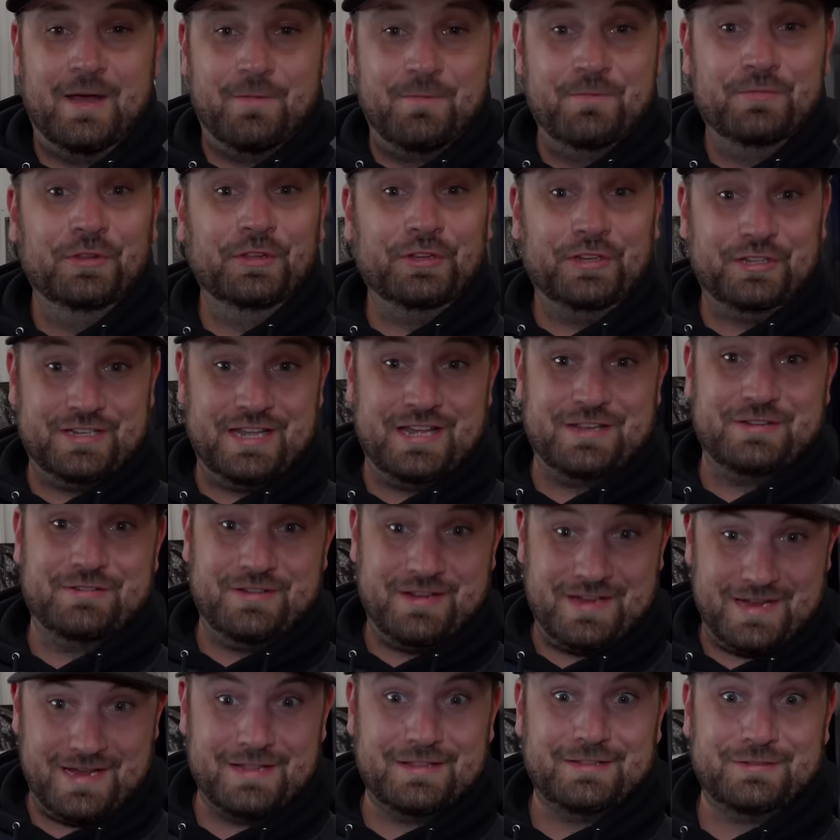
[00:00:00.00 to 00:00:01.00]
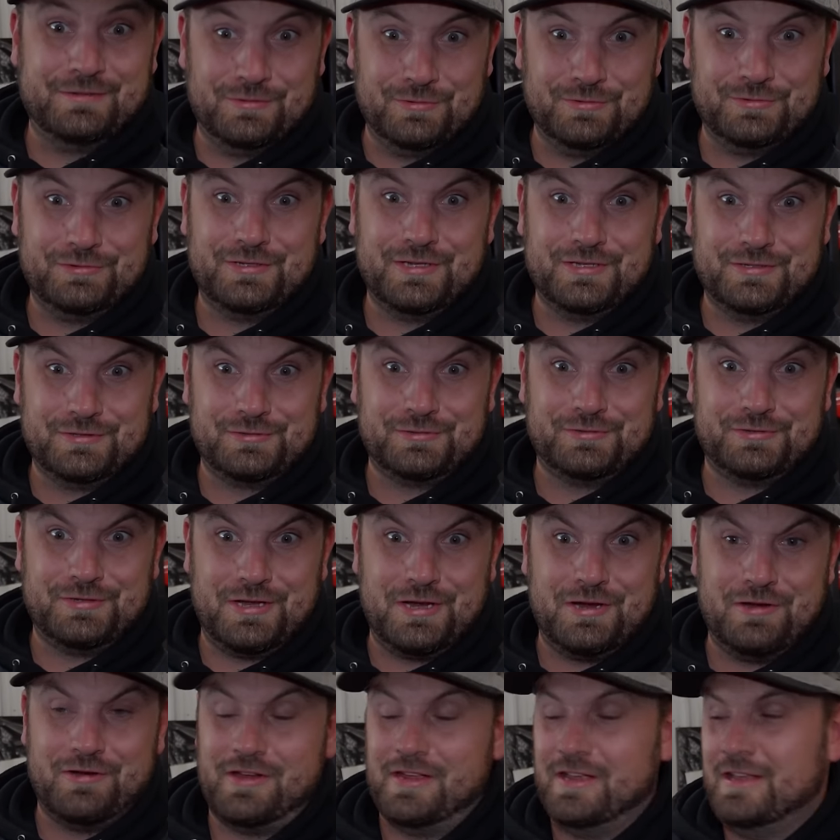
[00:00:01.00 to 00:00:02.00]
I'm looking at your hands. Those things are
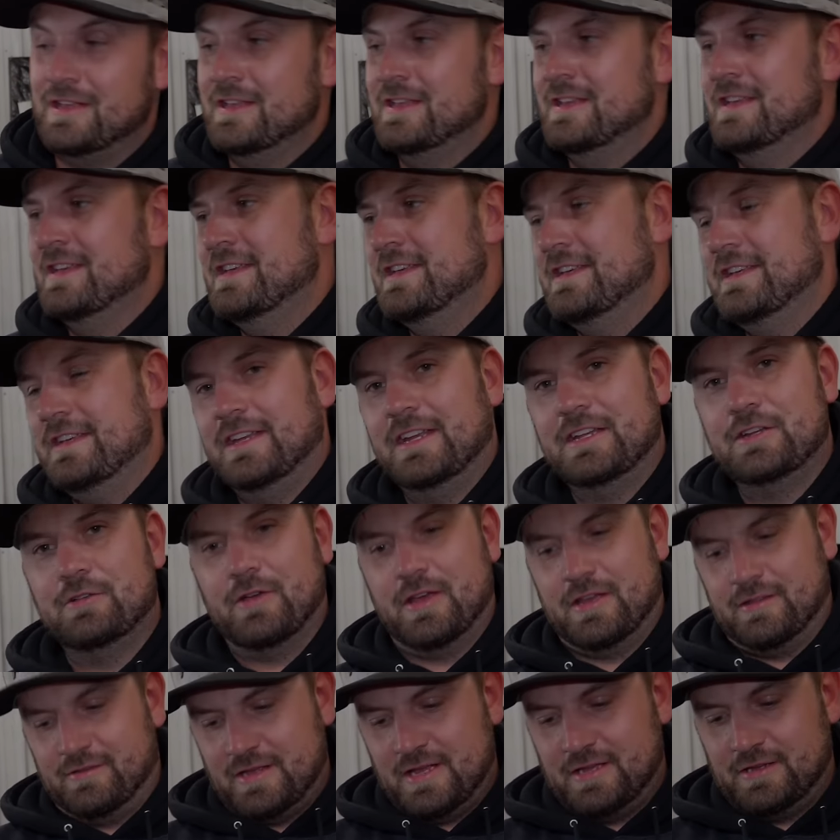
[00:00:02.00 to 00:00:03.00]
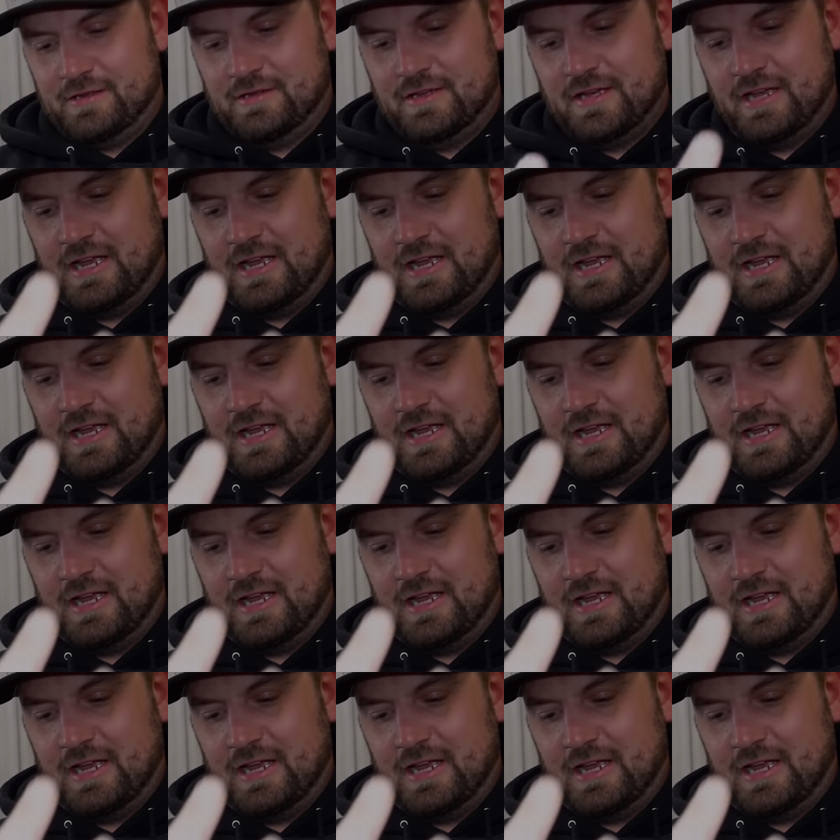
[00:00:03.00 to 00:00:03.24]
scary. Anyway, thank you